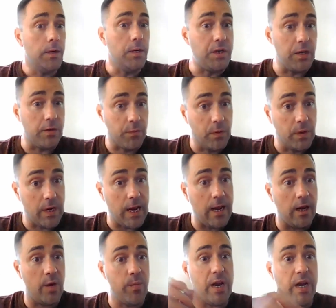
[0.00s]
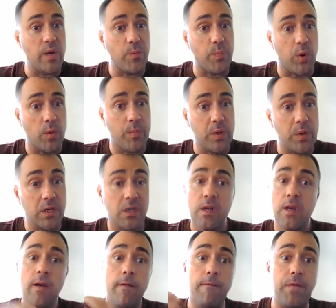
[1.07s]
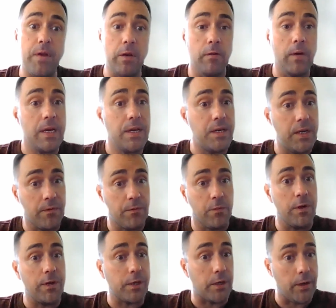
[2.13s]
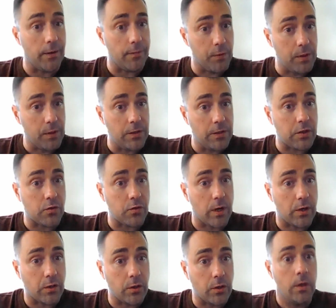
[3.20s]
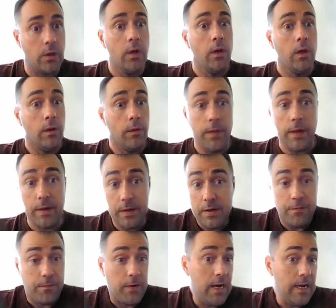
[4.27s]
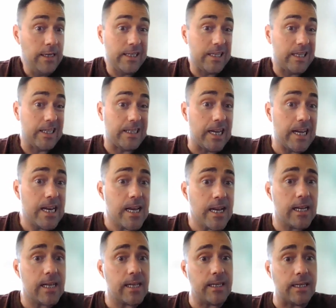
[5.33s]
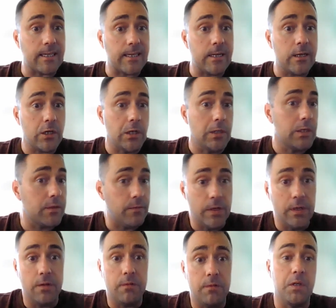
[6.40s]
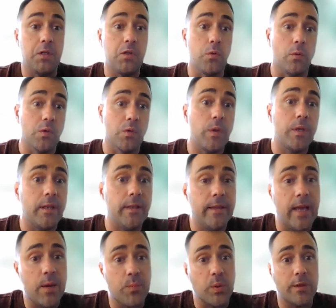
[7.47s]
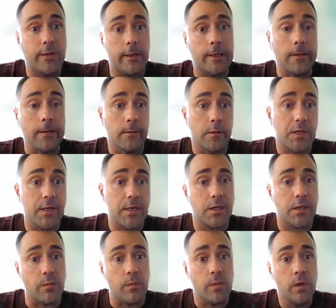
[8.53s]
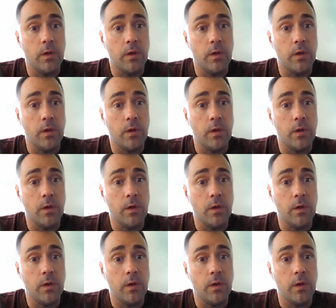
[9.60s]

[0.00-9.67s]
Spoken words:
Different animating purpose, very different governance structure that defines the day-to-day decisions of individuals within that particular system.